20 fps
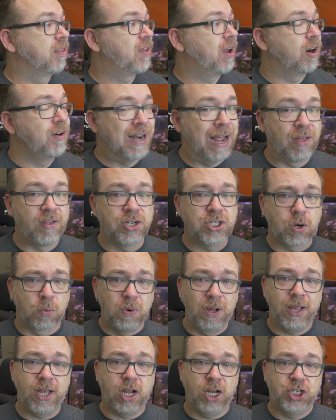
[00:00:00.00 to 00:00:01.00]
there. Now, there's a
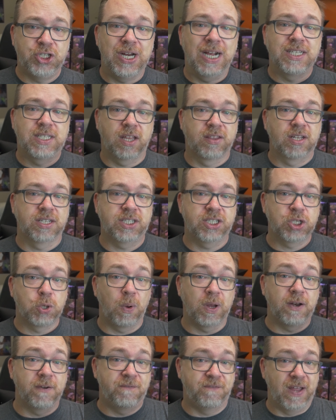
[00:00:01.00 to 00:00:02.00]
really good chance that this is
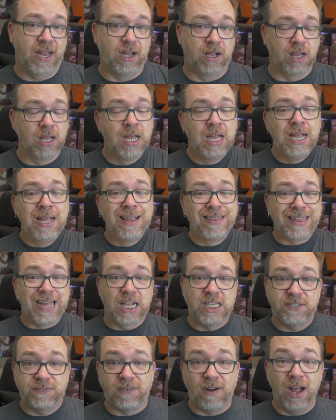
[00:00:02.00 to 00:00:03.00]
going to fail.
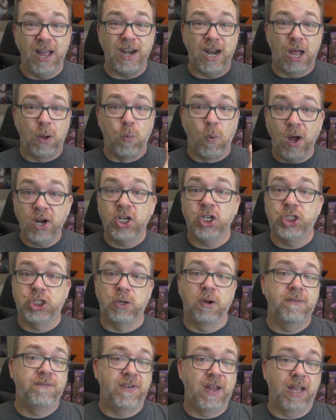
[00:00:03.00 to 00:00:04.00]
That's fine. I want to
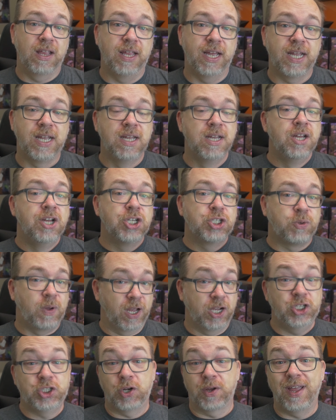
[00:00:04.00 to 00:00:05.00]
show it failing so I
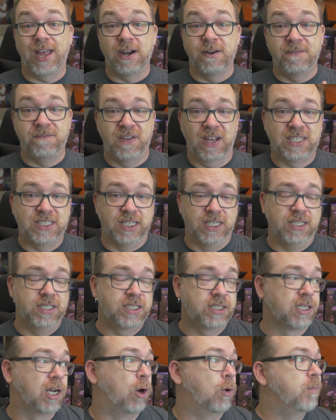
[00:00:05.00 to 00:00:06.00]
can show you how to fix it.
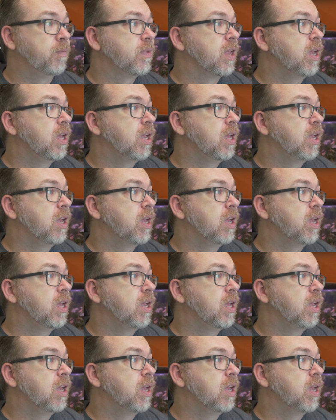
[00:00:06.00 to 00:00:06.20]
So